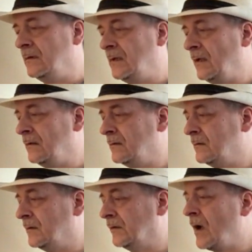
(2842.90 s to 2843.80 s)
the
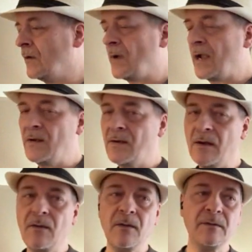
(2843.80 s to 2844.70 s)
songwriter and
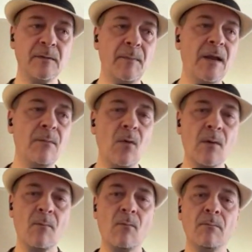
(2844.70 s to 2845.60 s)
all those to make it more
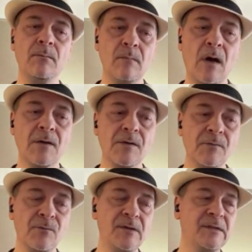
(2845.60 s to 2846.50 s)
modern,
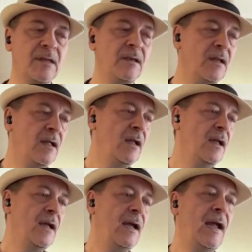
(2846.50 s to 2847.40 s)
recent.
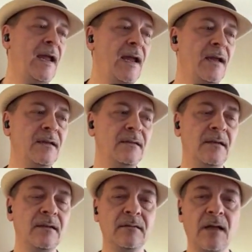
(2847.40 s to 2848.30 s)
And
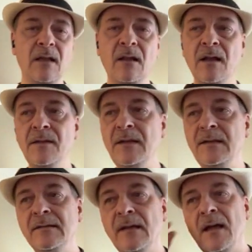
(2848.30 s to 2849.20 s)
a lot of
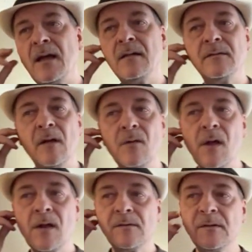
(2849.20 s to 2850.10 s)
these
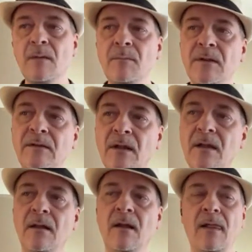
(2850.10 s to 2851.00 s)
songwriters tell me it's a
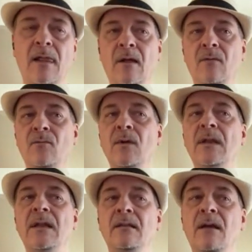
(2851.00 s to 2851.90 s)

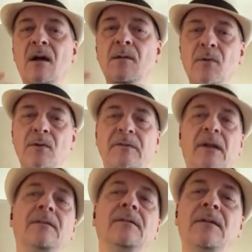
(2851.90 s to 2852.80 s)
really hard
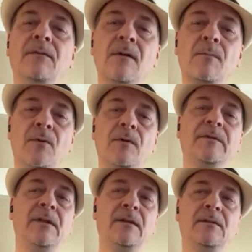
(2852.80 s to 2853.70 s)
process, difficult
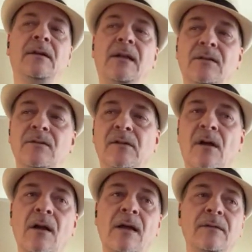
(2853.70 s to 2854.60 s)
process to get your
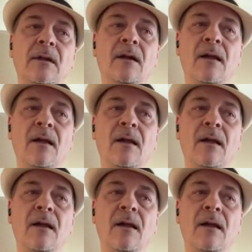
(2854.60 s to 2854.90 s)
song out there,